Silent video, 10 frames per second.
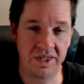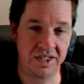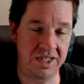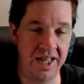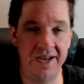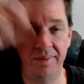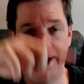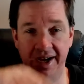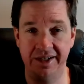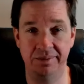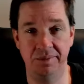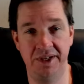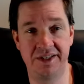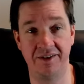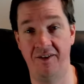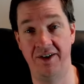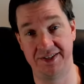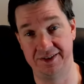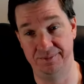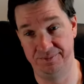sleigh behind him. It's
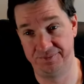awesome.